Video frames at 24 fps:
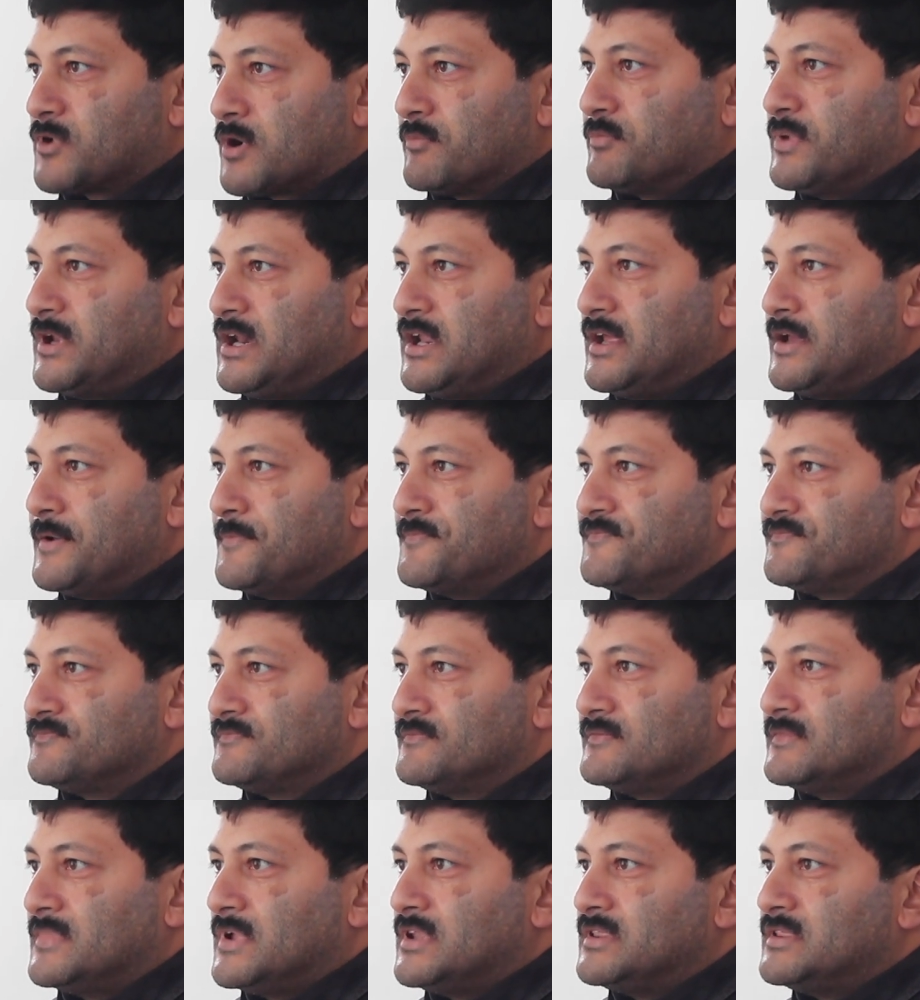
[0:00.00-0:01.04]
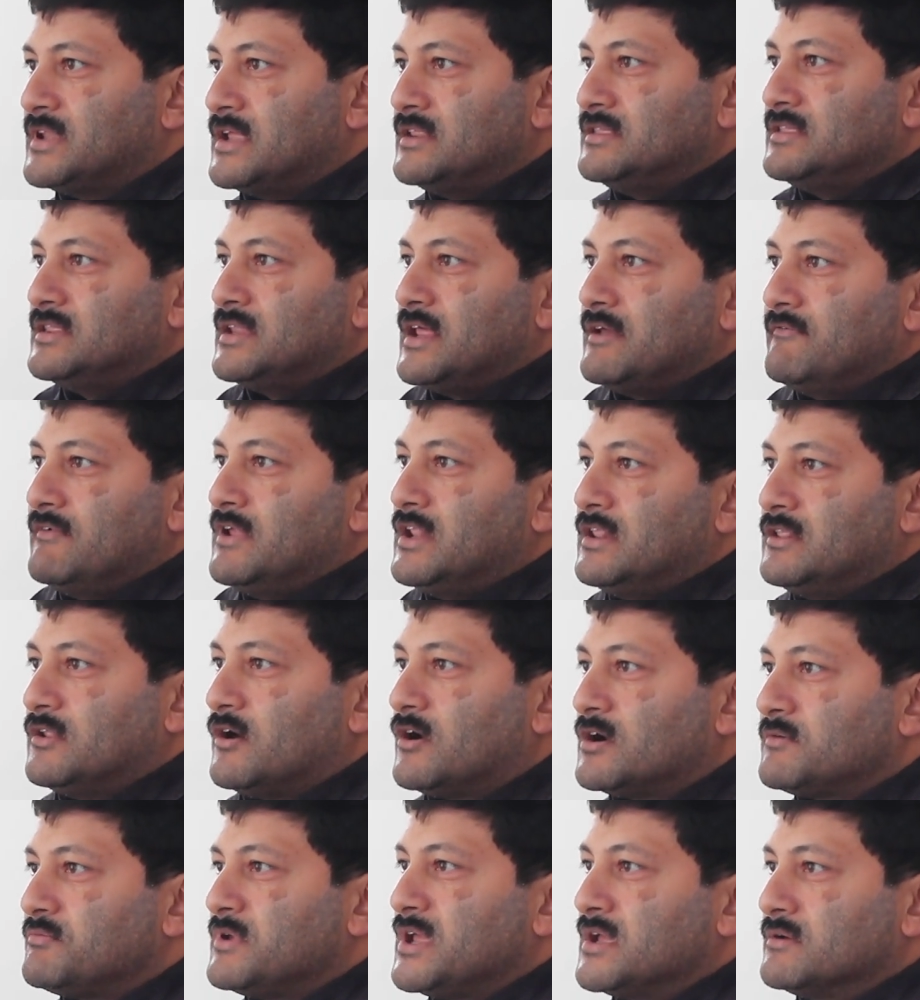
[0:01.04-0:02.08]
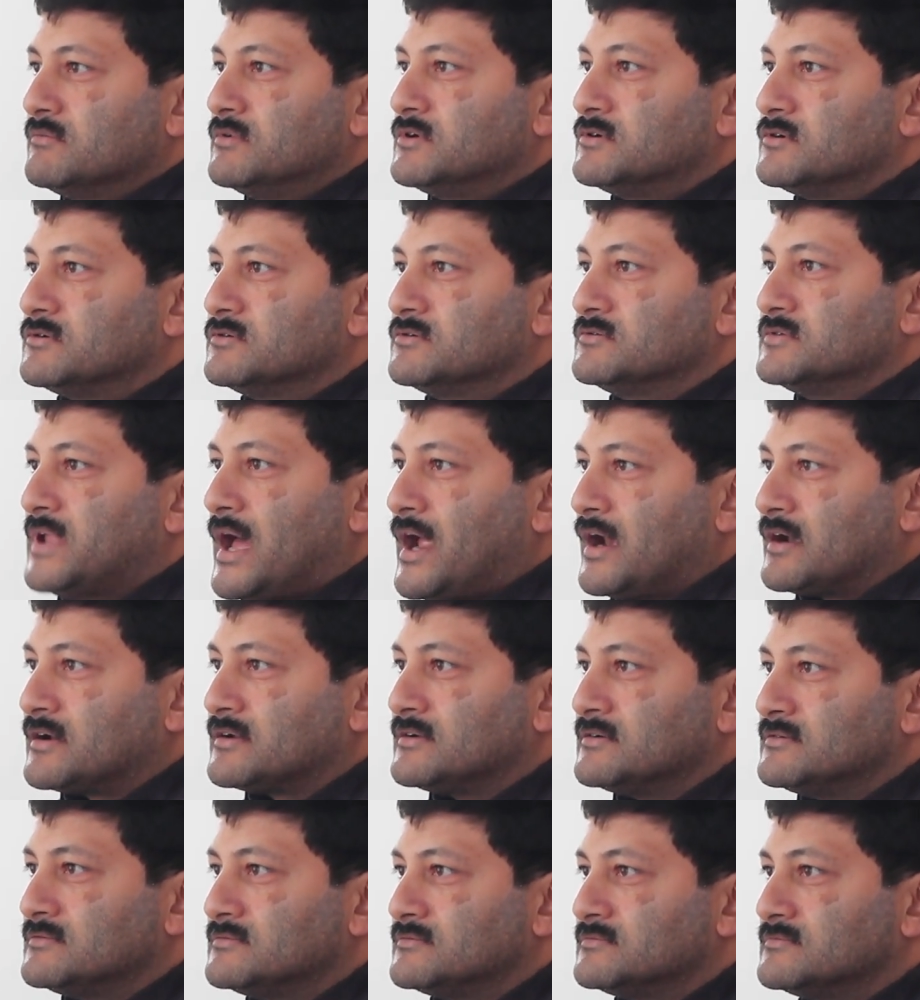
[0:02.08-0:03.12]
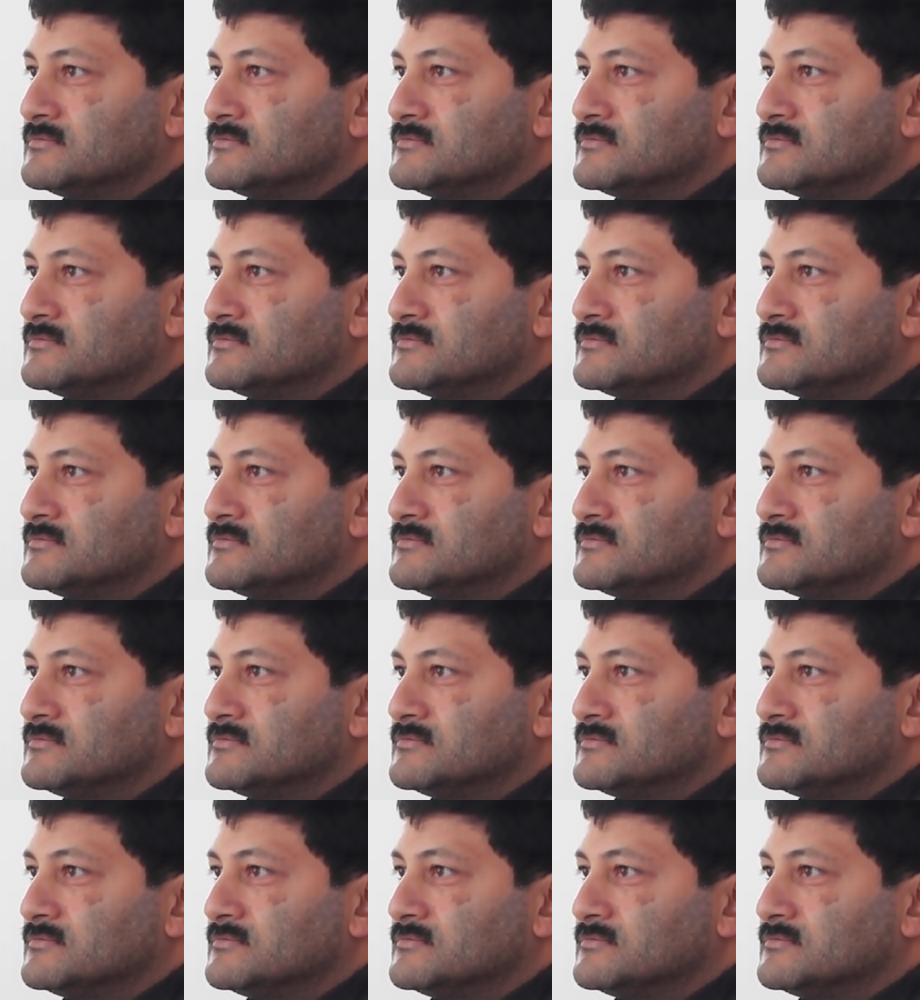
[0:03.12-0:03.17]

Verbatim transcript: properly, then they will not be able to do that.